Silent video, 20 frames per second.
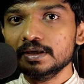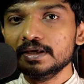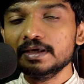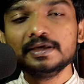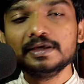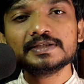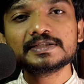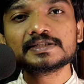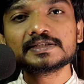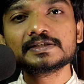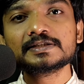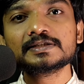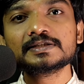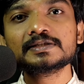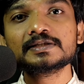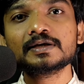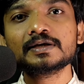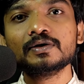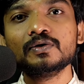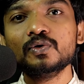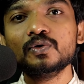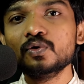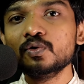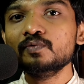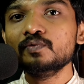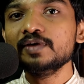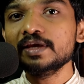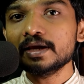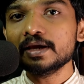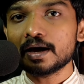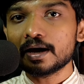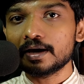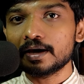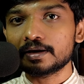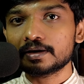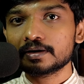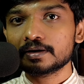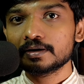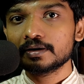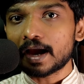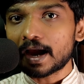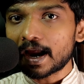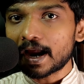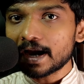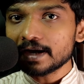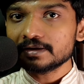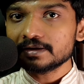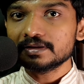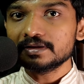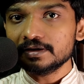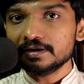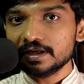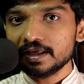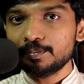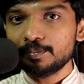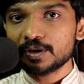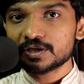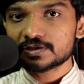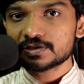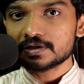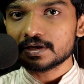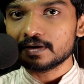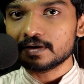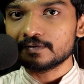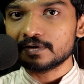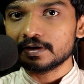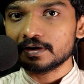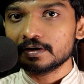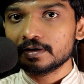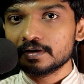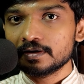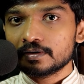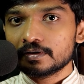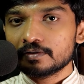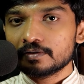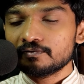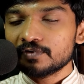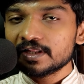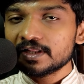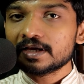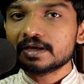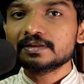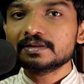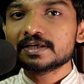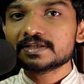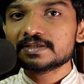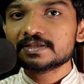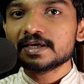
is who we are at the deepest level. Vedanta